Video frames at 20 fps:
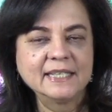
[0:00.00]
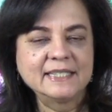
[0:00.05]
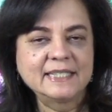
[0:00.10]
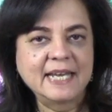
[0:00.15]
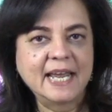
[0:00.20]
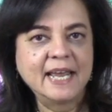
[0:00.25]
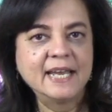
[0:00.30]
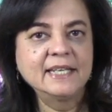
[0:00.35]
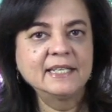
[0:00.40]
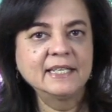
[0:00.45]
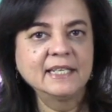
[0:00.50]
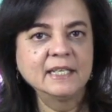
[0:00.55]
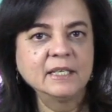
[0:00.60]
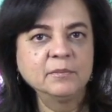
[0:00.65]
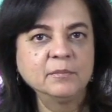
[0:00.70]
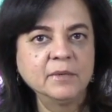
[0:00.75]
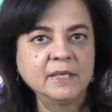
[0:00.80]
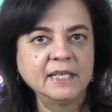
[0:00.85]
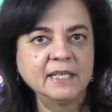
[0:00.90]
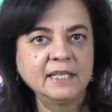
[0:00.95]

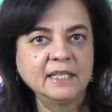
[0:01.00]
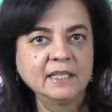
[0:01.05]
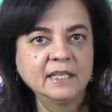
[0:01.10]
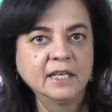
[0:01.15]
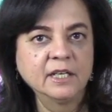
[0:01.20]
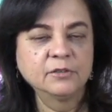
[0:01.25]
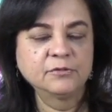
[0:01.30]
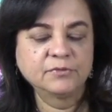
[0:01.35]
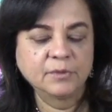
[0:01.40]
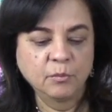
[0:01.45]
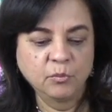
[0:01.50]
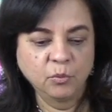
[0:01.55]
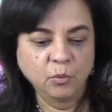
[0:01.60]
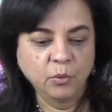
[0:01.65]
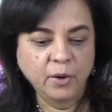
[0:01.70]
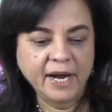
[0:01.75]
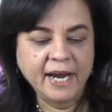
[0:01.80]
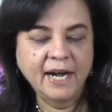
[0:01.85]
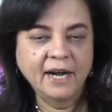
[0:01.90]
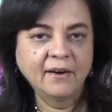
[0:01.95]
Taking Me from
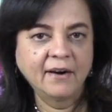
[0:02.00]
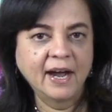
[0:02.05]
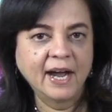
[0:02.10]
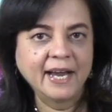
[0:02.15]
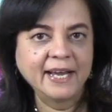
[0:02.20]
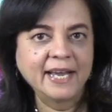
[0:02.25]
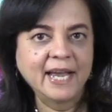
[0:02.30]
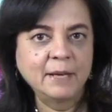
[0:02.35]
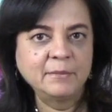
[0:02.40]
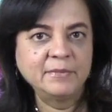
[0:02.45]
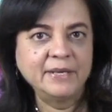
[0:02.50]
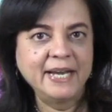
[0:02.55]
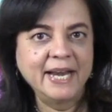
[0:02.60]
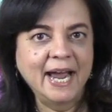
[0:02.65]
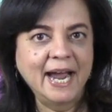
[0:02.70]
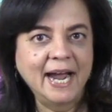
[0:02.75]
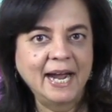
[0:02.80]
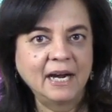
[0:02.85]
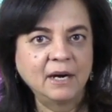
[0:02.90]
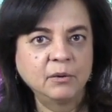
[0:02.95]
Where I Am
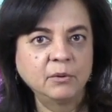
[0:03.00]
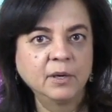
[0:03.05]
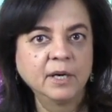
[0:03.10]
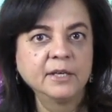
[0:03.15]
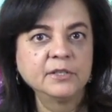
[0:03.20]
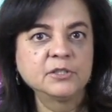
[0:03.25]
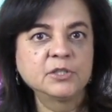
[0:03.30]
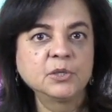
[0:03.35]
Now